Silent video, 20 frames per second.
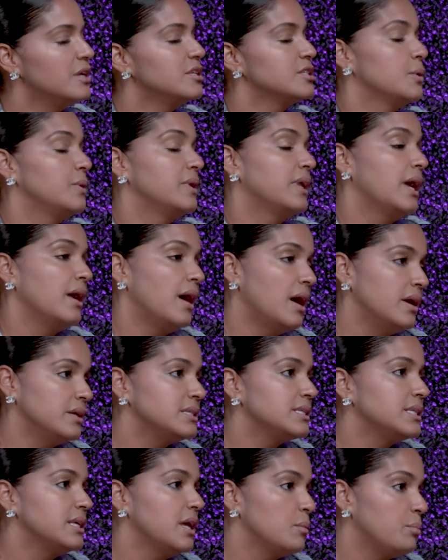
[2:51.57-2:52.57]
So, and I
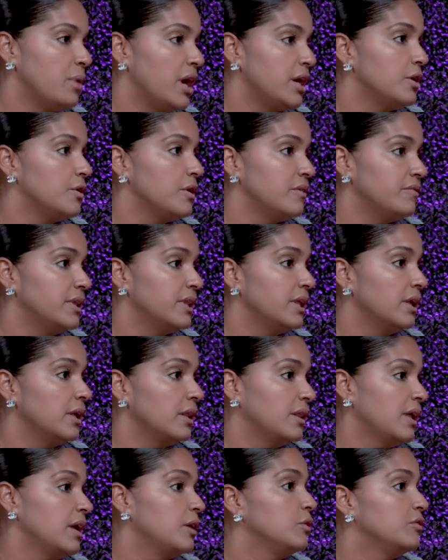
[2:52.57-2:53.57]
honestly admire everything
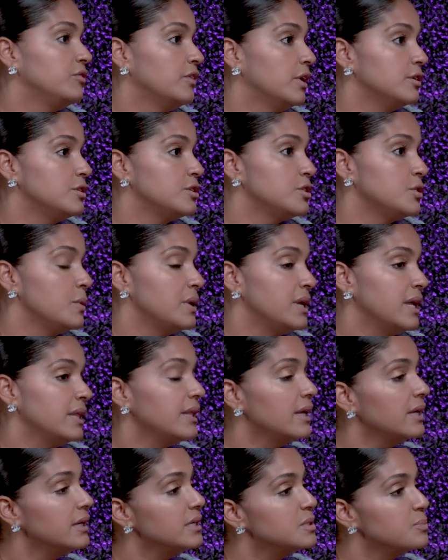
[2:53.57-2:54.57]
that you've done too. And I
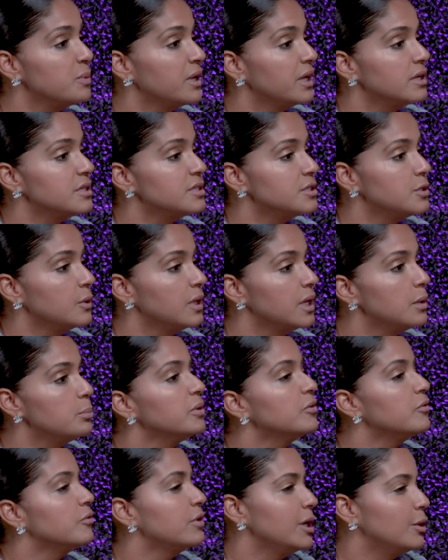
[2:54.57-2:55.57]
think it's because you
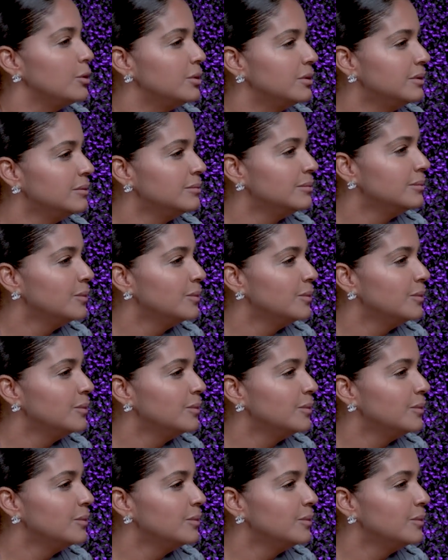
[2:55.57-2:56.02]
keep it real.